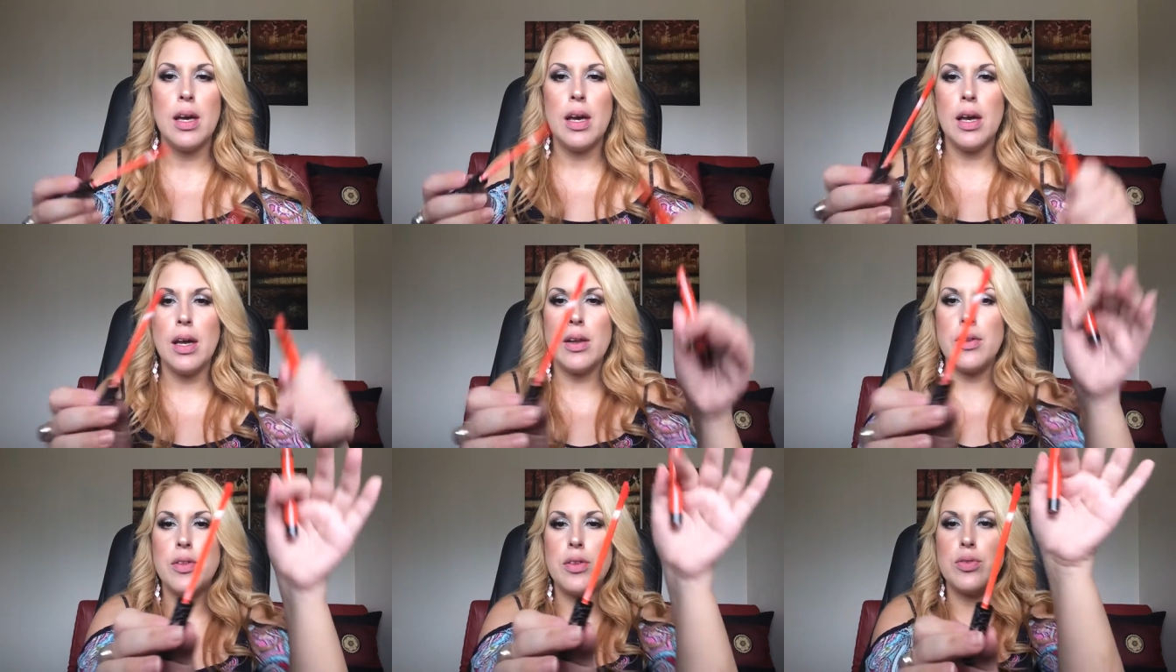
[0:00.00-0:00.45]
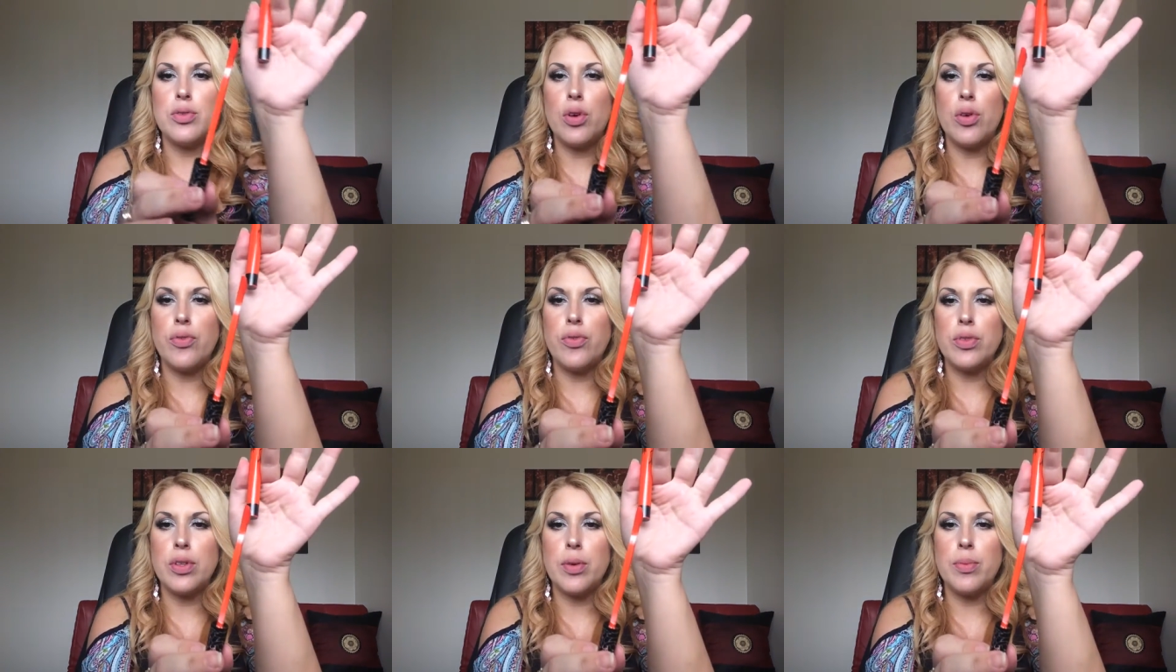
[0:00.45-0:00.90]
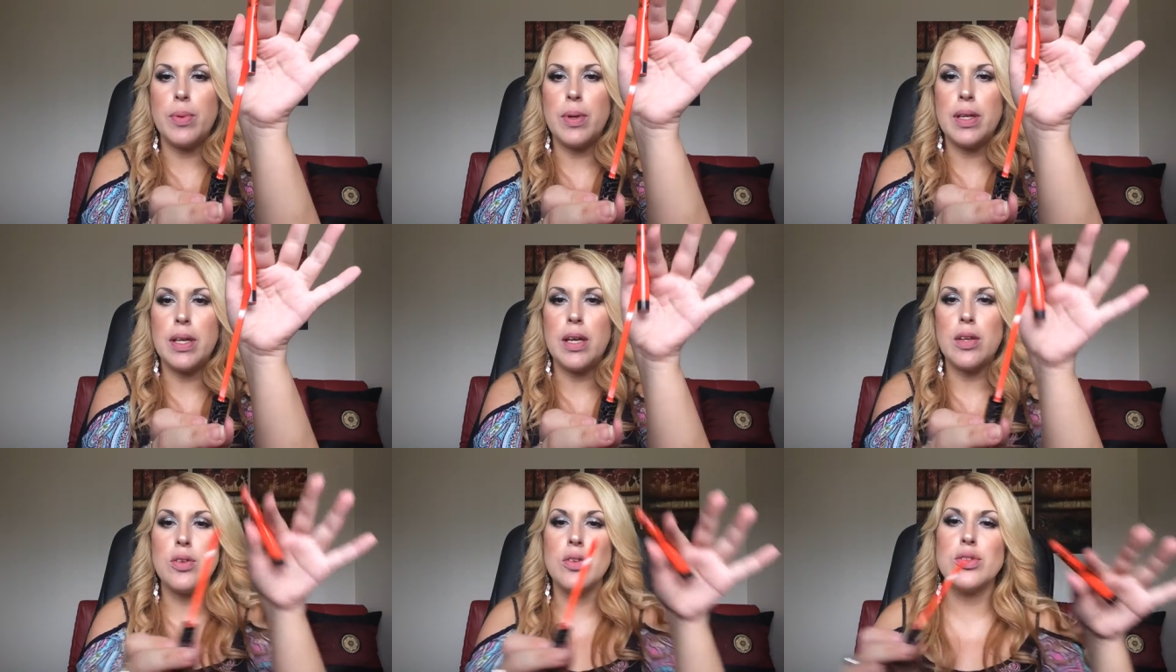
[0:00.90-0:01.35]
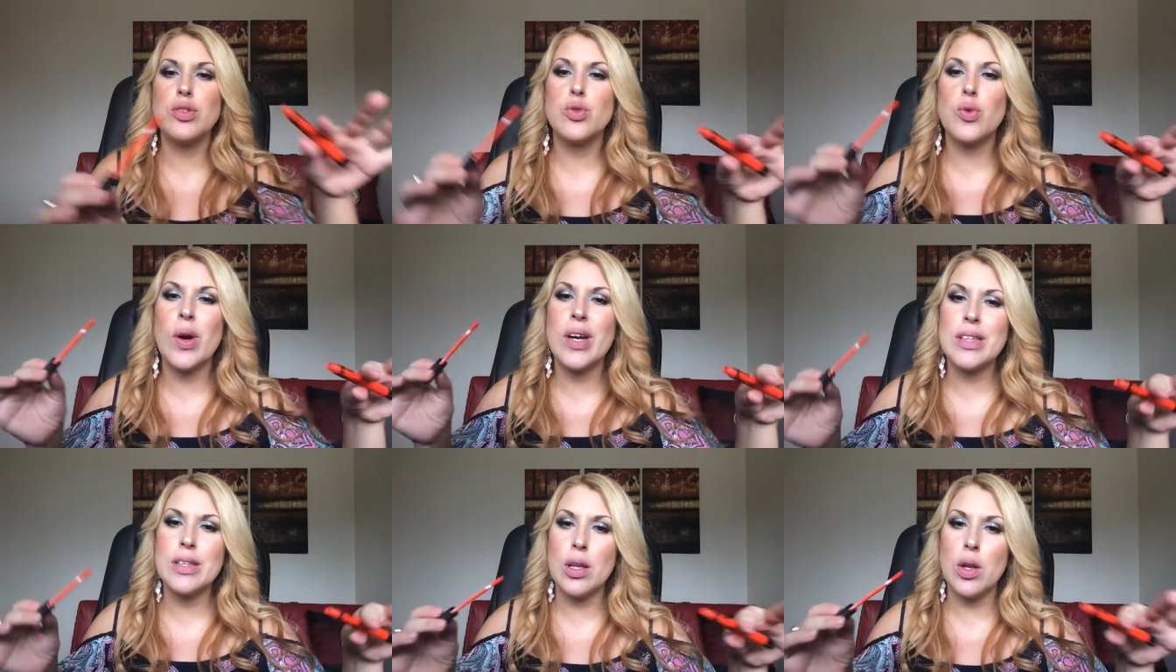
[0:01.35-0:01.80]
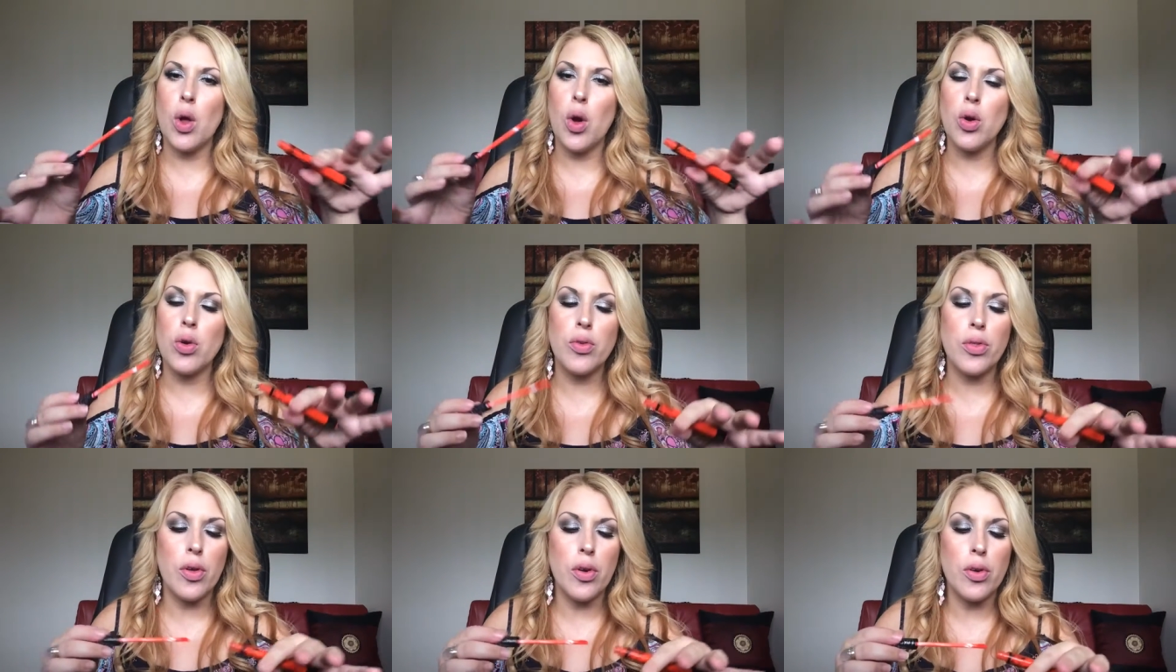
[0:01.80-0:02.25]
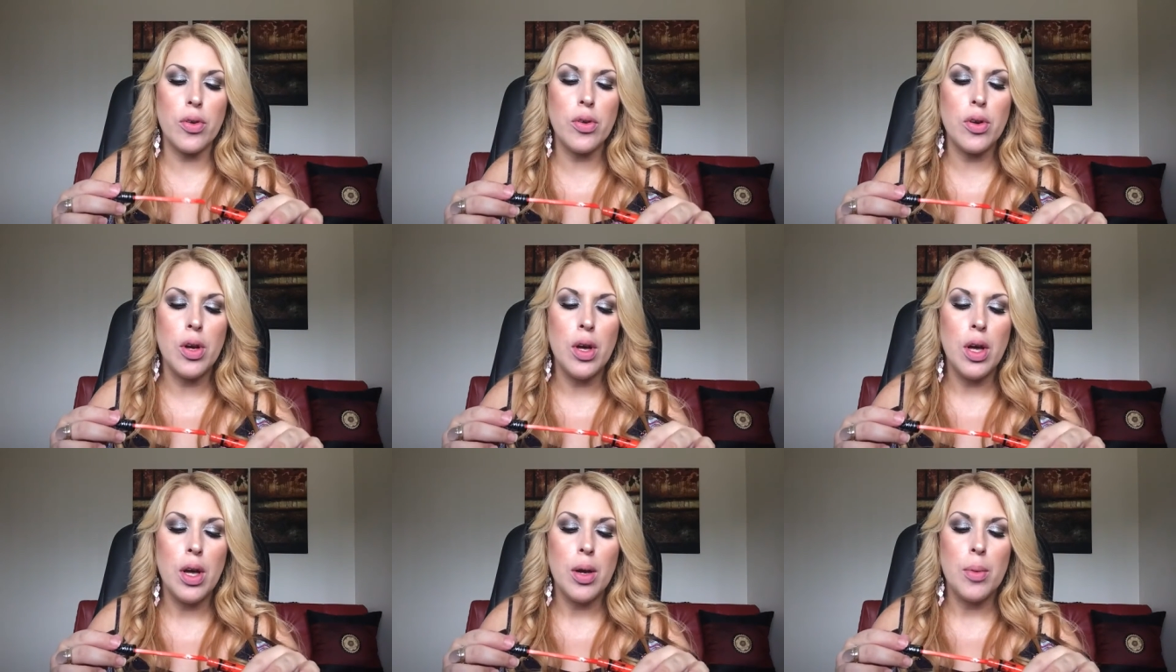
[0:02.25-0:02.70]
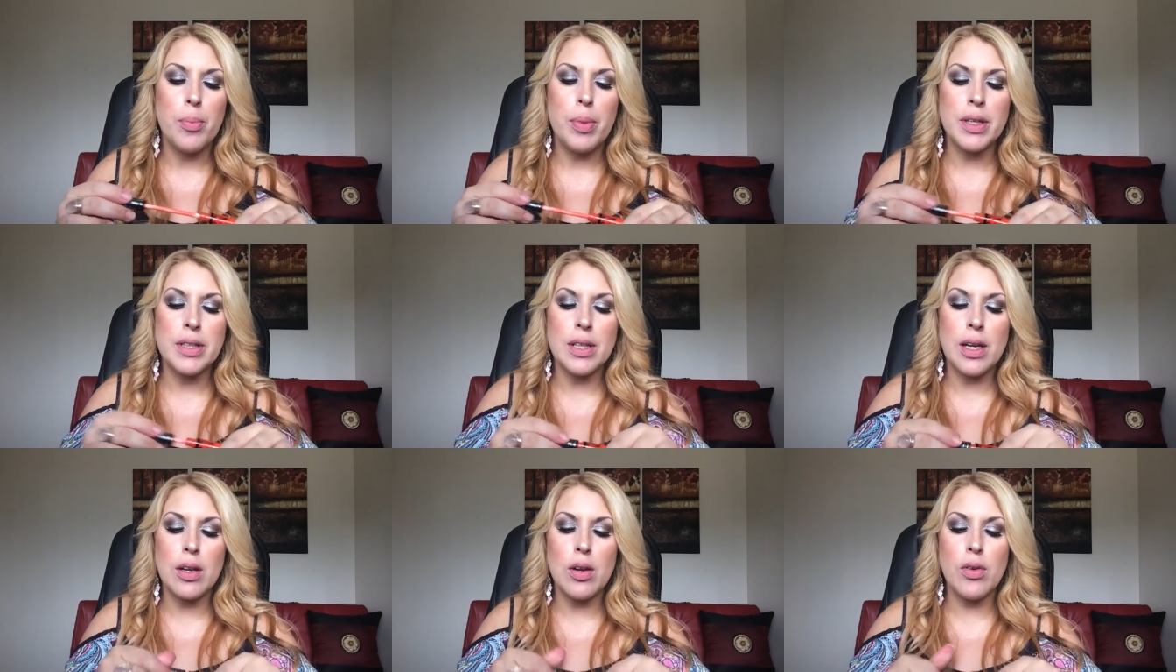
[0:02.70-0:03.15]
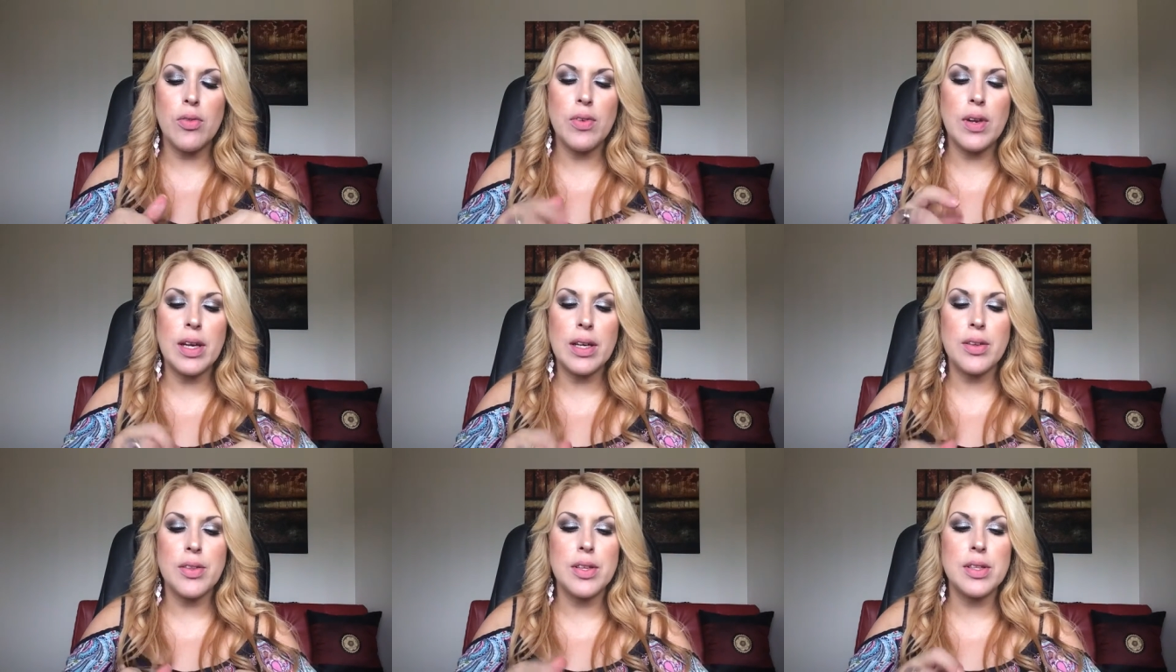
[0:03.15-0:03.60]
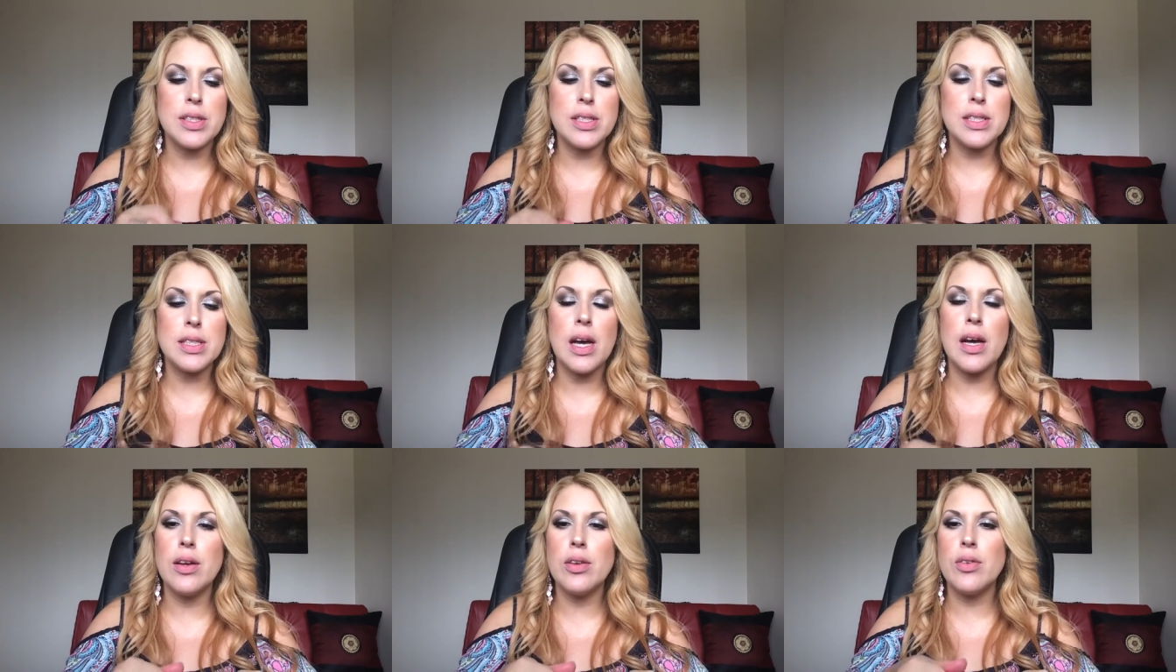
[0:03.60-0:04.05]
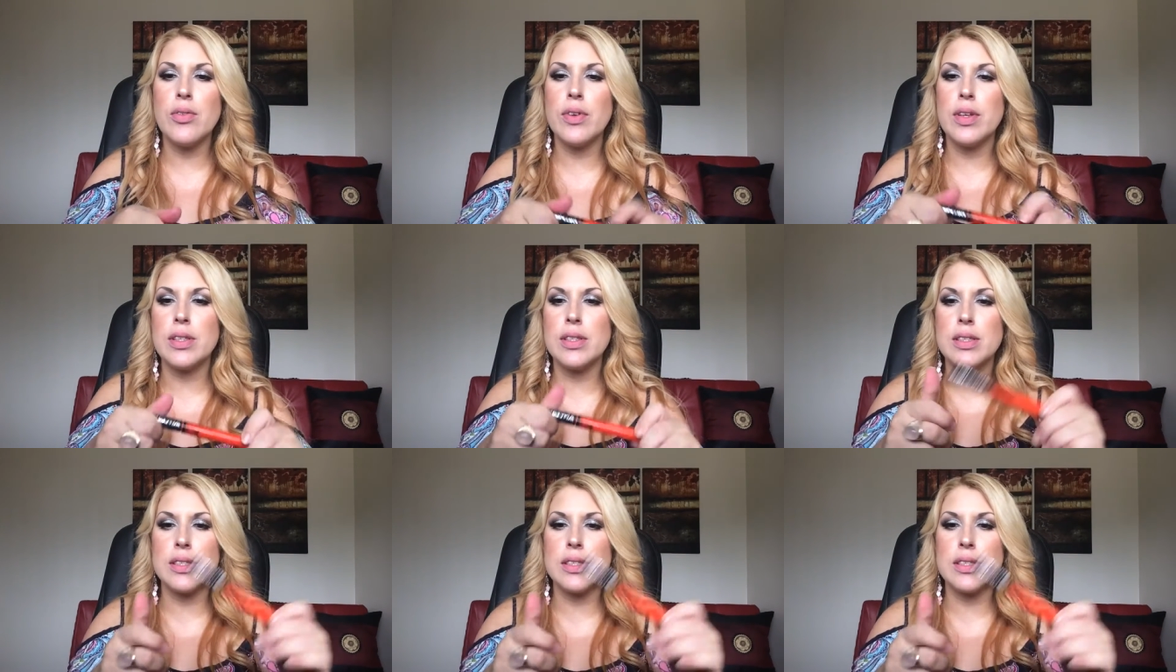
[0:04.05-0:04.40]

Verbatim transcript: And the doe foot applicator. It's quite long though, but I love like the design of it.